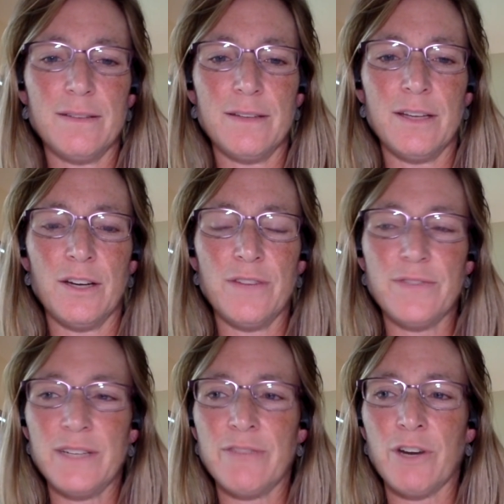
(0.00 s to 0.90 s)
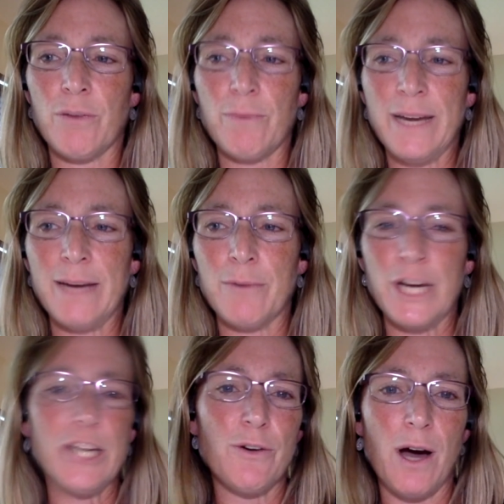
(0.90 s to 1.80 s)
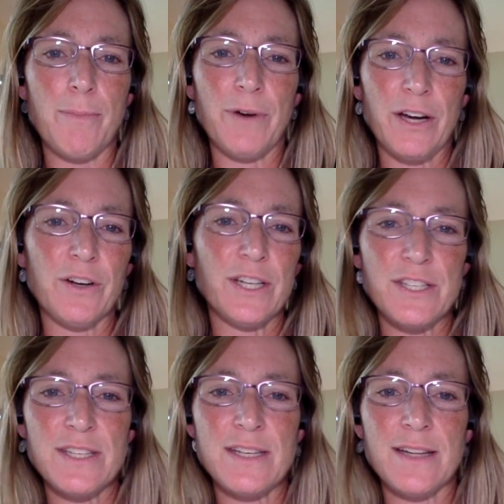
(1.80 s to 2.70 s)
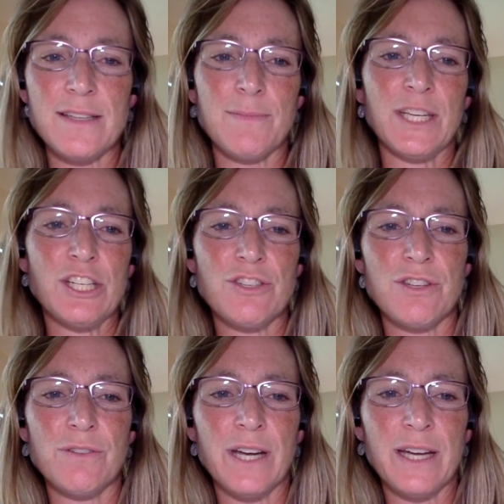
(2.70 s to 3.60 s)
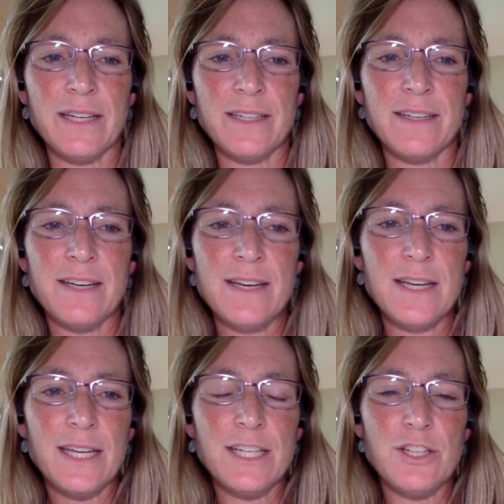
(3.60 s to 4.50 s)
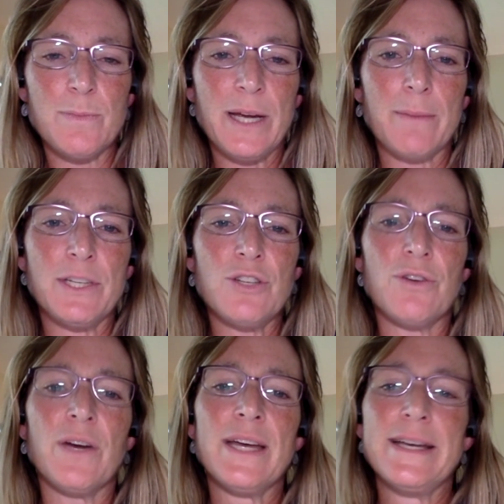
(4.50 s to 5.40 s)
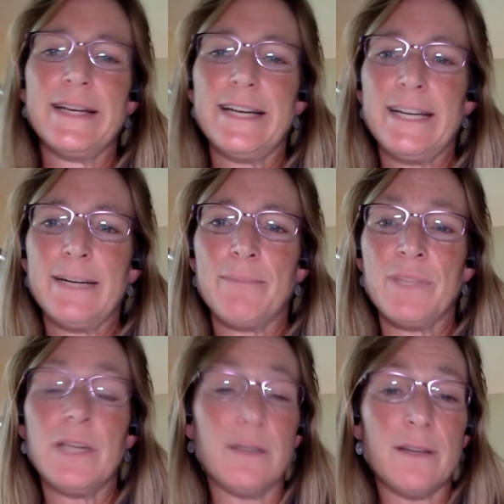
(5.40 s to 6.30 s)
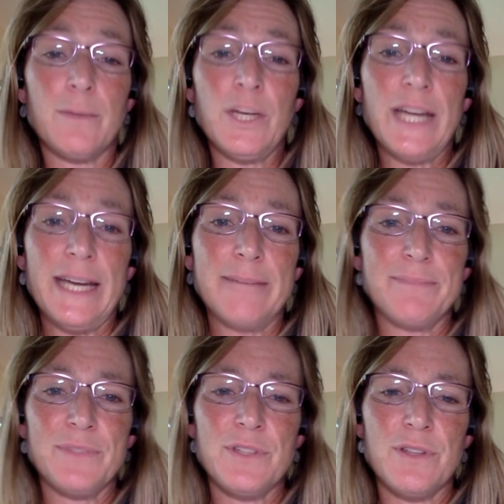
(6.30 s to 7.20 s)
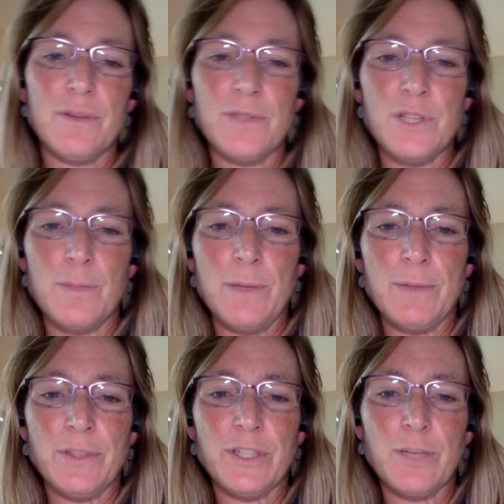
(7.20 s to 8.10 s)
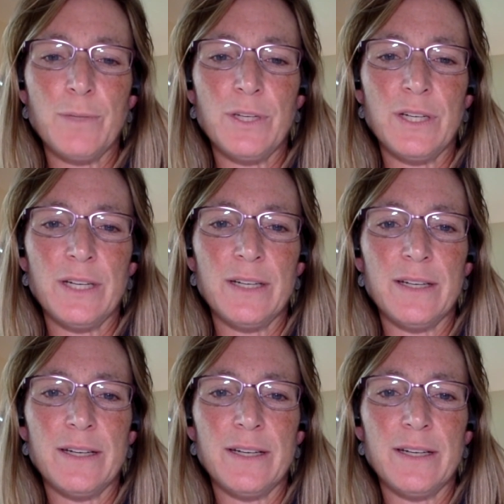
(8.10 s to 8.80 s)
if our ham radio operator, because it's not something just you and I can just pick up and do, needed to communicate to the people in the community